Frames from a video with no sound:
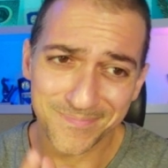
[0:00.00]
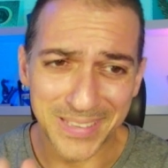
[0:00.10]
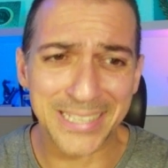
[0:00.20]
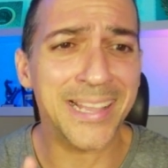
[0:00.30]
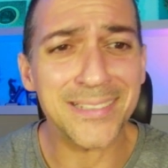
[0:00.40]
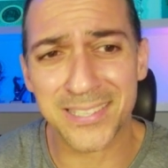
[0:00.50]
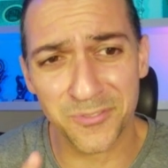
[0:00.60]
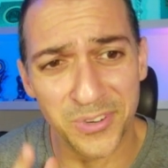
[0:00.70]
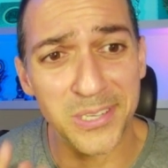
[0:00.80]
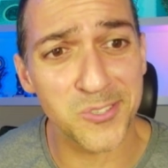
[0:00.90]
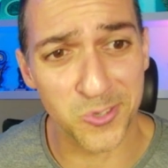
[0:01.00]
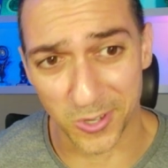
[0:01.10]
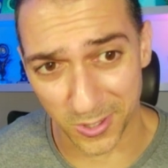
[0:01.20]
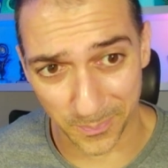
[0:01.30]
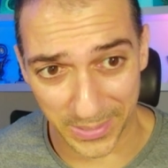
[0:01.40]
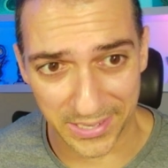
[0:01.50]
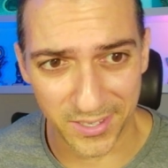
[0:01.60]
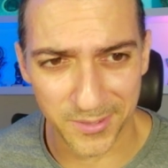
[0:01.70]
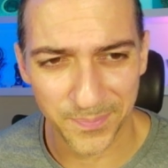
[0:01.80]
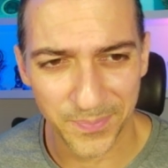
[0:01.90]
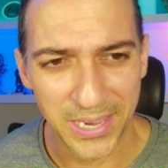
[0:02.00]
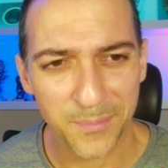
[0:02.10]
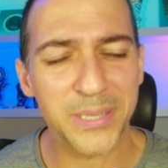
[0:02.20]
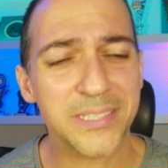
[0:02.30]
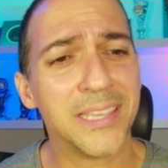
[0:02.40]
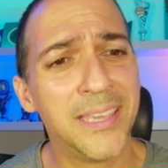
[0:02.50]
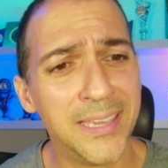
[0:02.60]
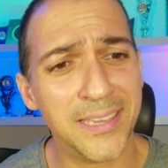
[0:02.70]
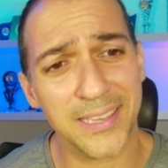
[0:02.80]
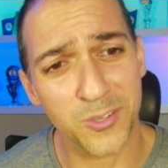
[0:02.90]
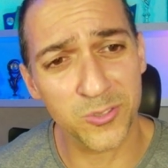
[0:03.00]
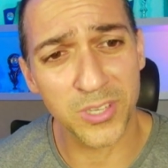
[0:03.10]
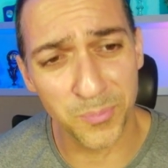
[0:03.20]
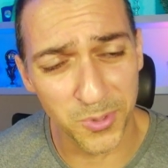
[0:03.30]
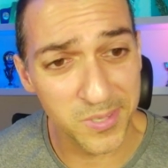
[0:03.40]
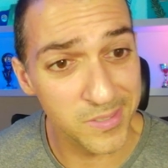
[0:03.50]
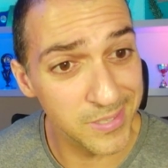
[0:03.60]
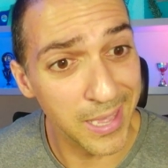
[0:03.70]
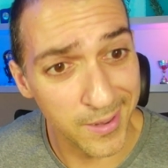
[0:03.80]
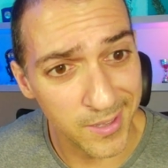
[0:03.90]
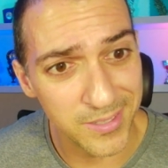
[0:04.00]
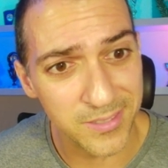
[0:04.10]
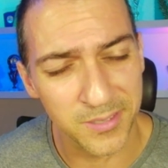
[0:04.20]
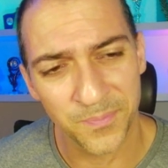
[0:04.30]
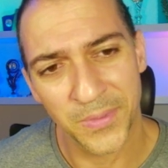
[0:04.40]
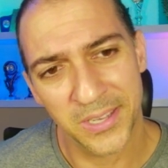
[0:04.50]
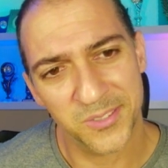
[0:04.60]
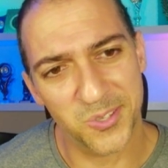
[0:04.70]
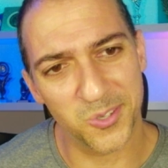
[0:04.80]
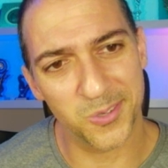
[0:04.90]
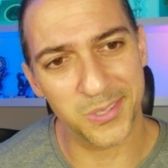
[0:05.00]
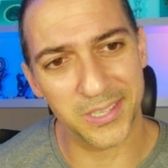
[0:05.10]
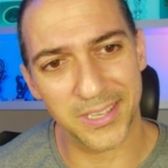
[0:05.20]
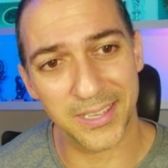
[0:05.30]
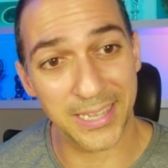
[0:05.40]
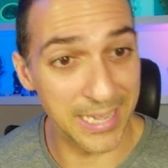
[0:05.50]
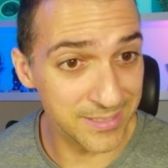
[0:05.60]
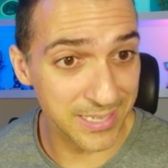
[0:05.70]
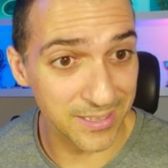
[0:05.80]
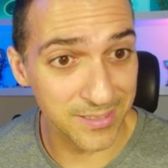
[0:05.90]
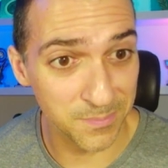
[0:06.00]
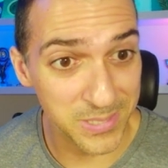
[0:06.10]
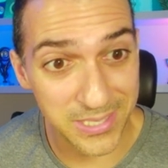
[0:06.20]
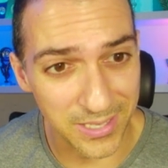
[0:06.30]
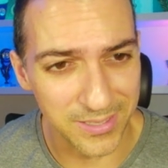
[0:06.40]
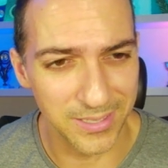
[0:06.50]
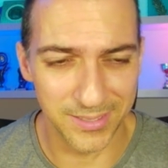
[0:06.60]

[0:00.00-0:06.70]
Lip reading: not a very strong player, but he contributed a lot to the endgame study.